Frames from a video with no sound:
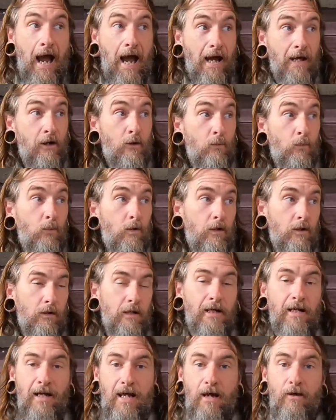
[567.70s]
I don't want to
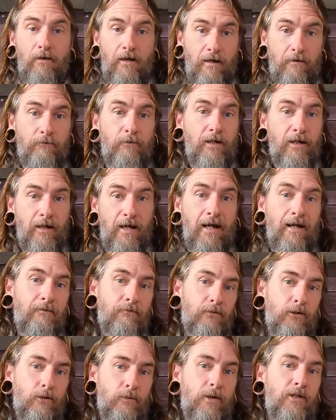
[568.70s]
lay down every night
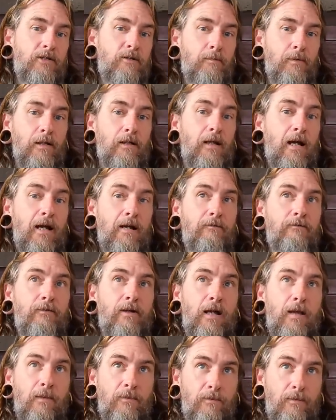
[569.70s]
for the rest of my life
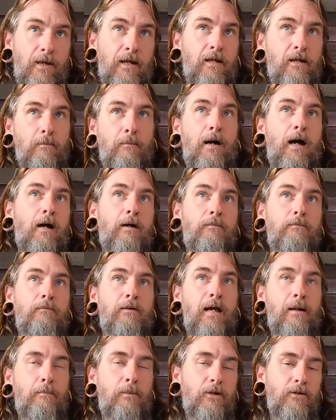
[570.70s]
and think about
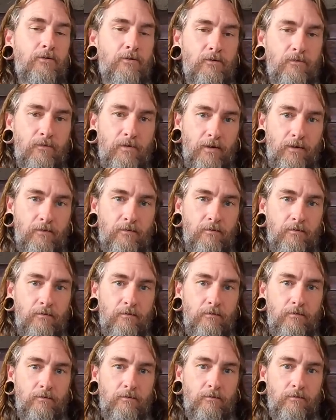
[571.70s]
that person's face
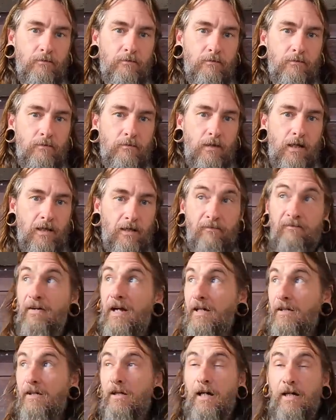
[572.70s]
and the
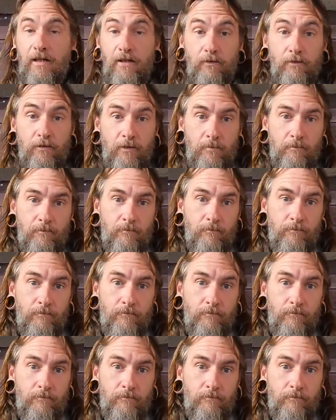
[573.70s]
fact that I killed them.